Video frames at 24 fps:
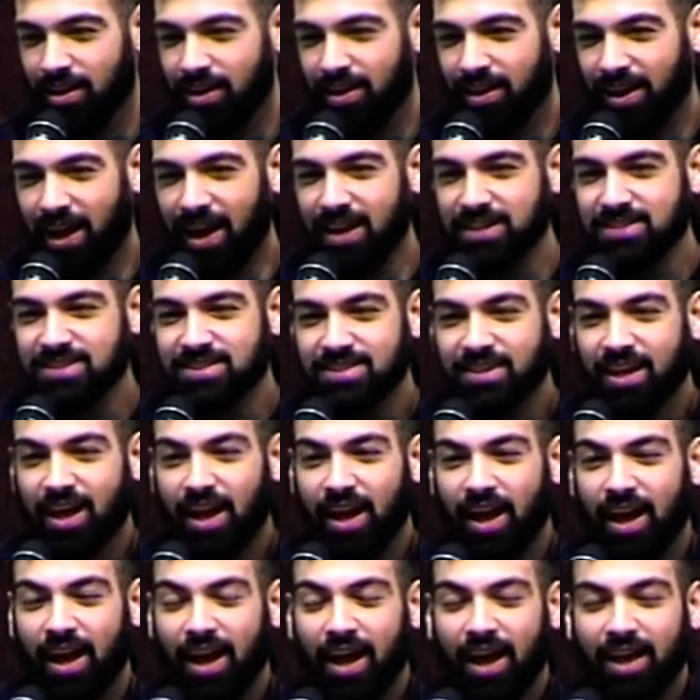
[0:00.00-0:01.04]
Yes?
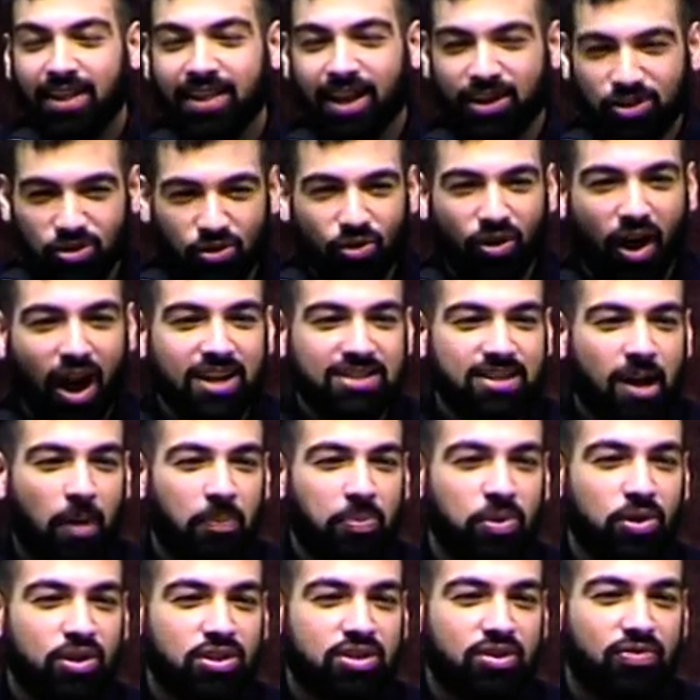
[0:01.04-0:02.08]
That you guys are
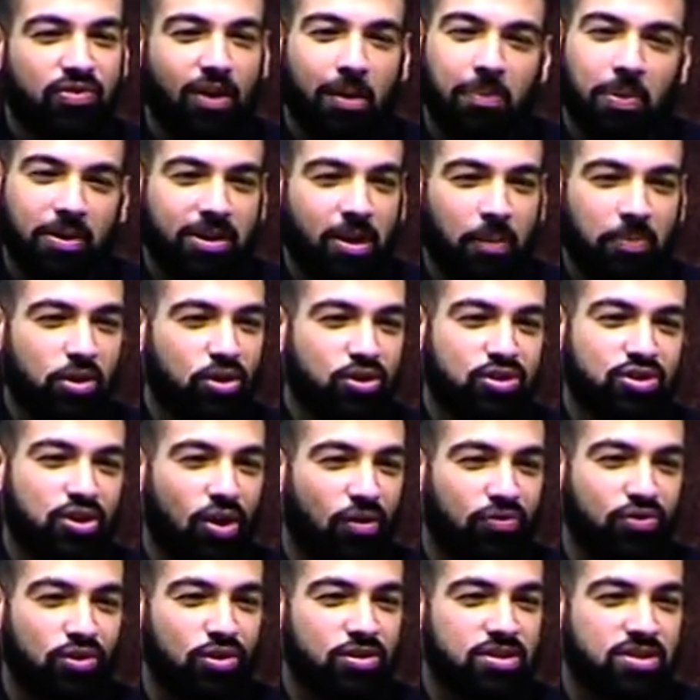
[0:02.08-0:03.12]
beautiful, but the beauty
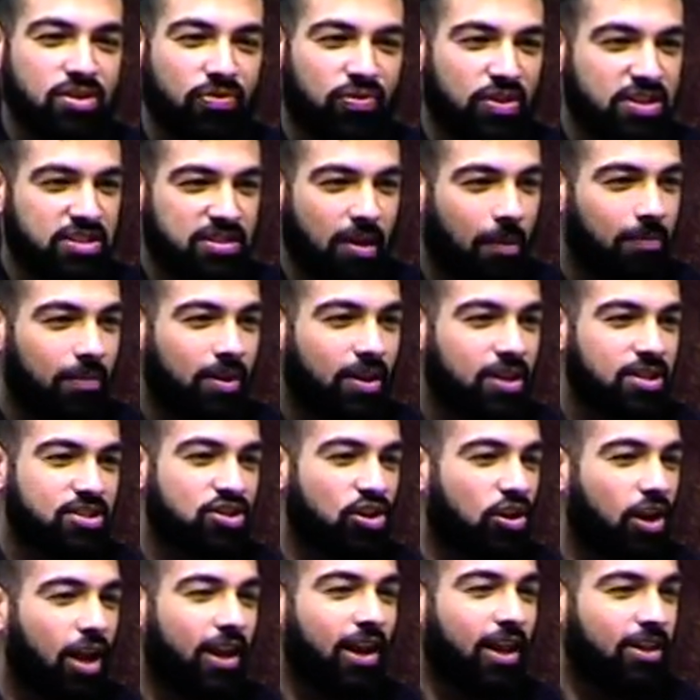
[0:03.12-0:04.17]
of Yusuf is something, it's
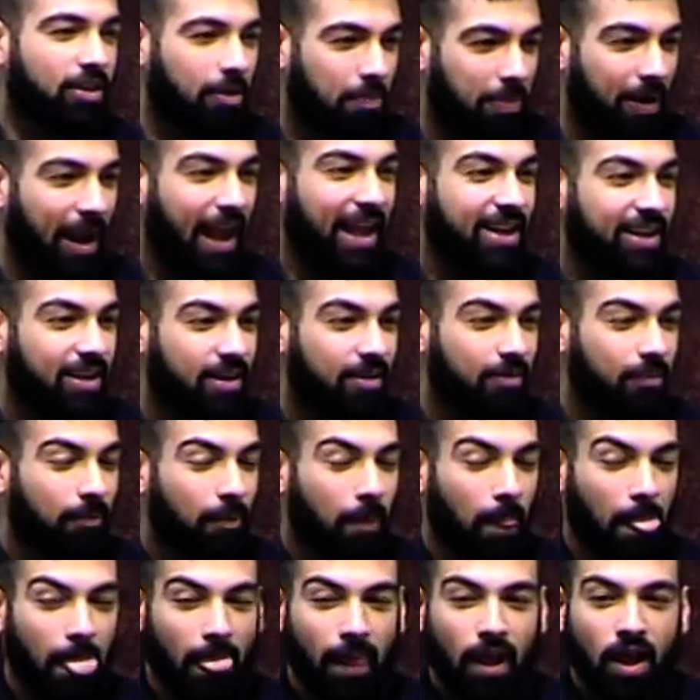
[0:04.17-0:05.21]
on another plane.
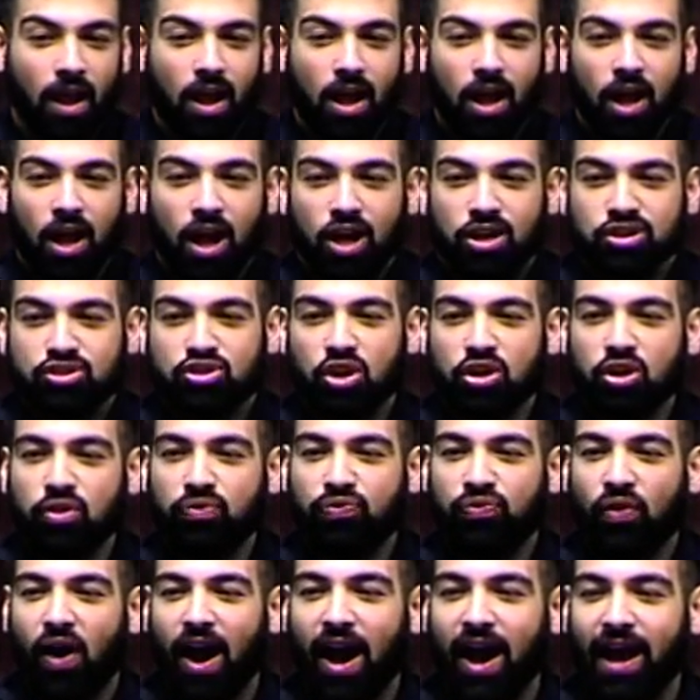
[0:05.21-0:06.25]
So you
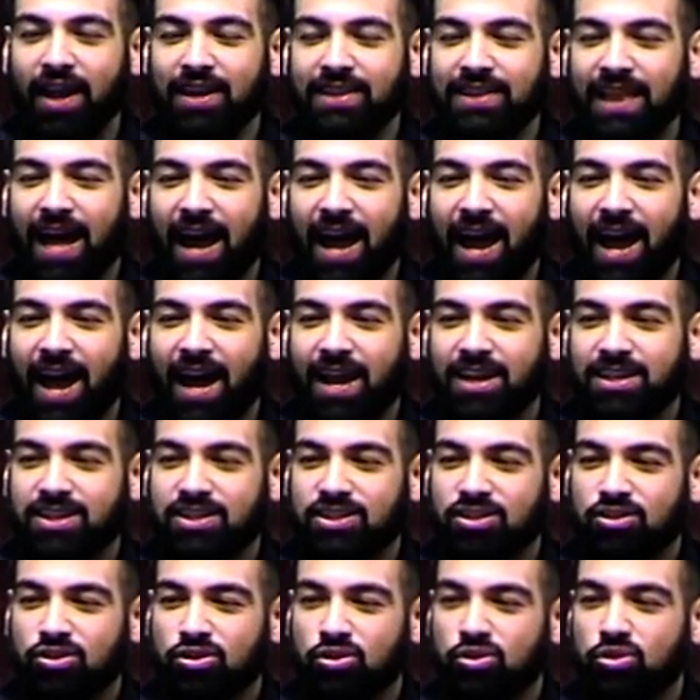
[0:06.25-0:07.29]
find
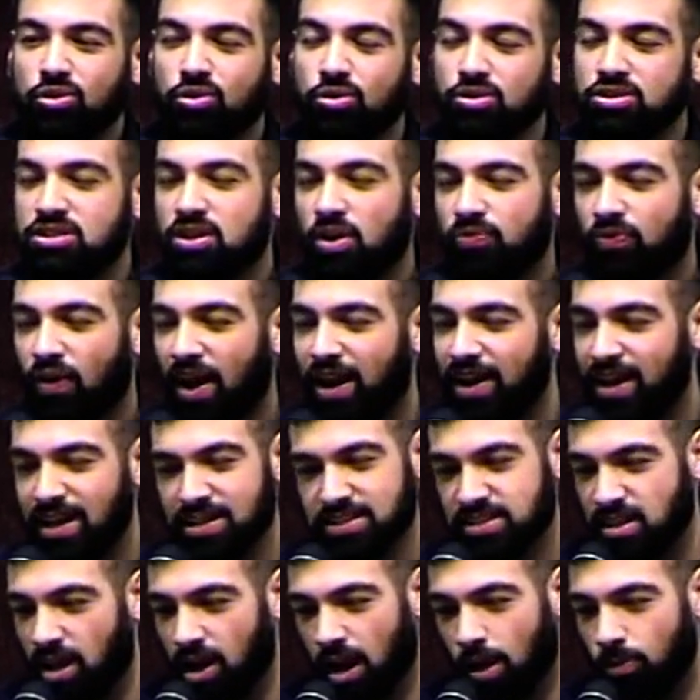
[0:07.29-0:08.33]
that Yusuf alayhi
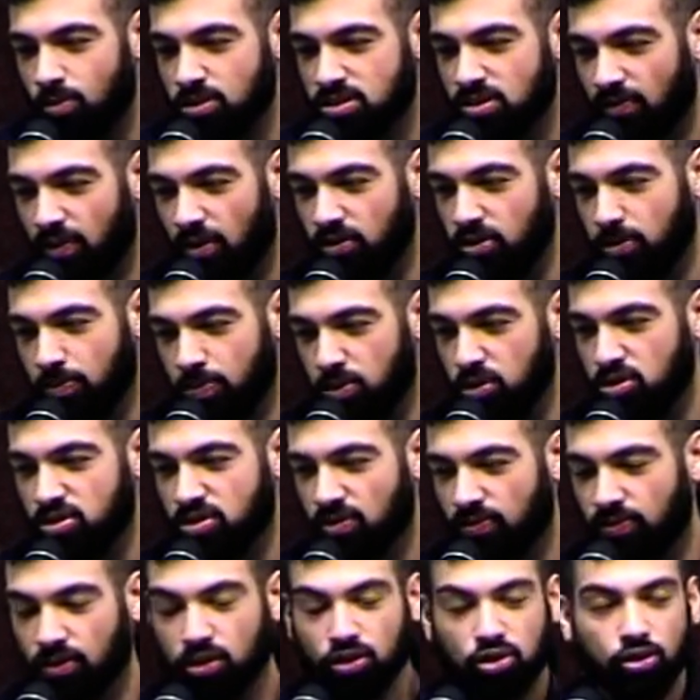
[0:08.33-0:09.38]
salam was a very
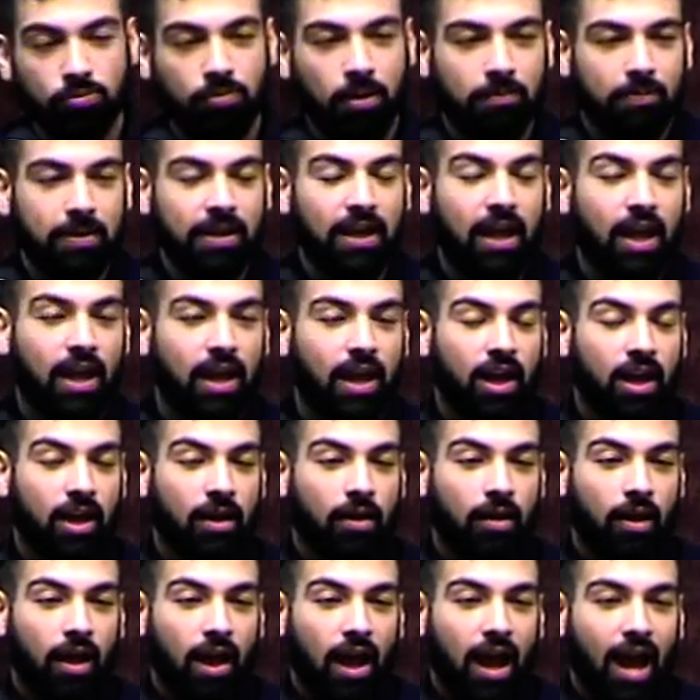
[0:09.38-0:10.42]
beautiful human being,
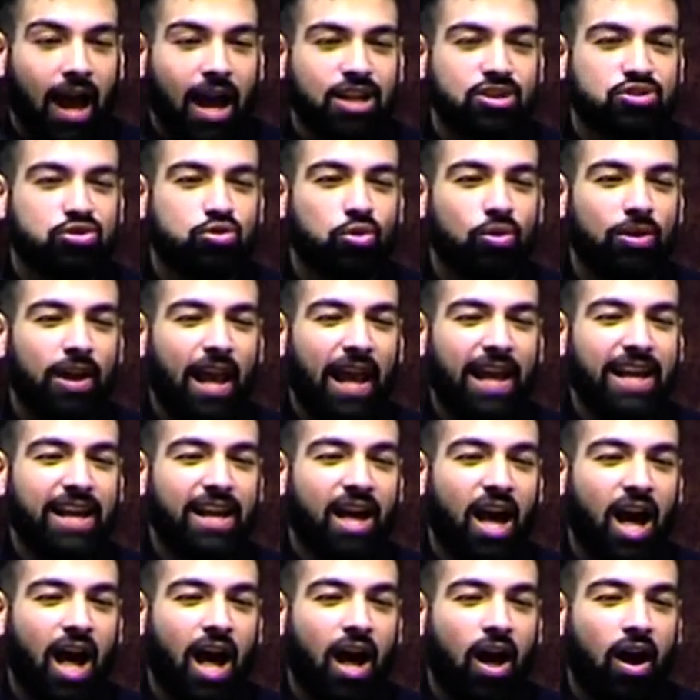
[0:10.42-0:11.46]
and
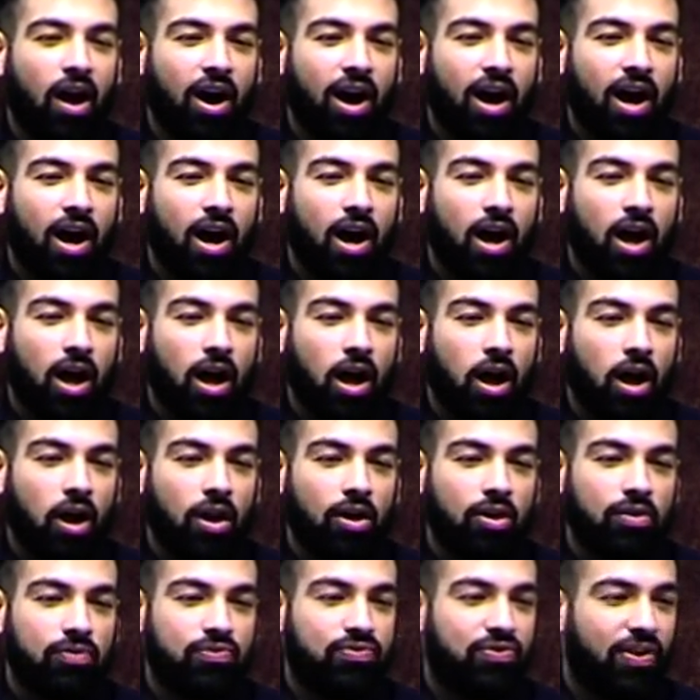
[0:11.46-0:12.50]
Zulaykha
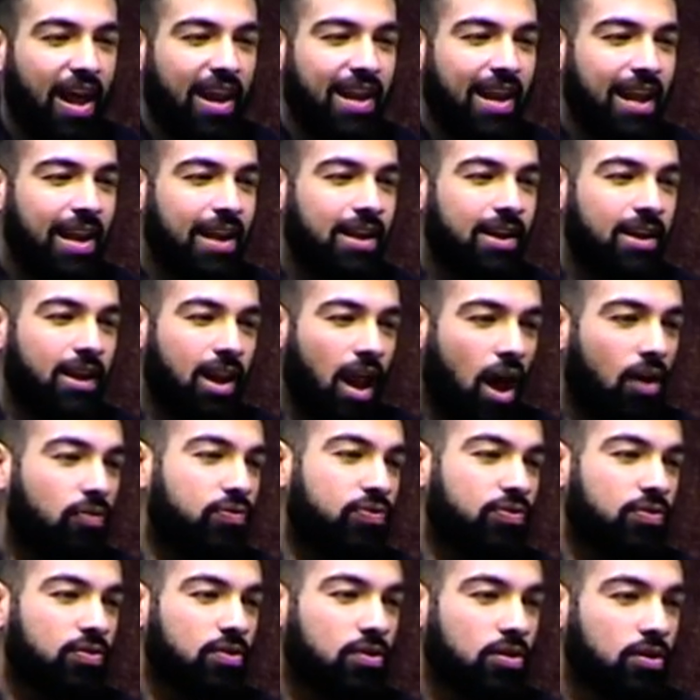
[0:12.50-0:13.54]
fell in love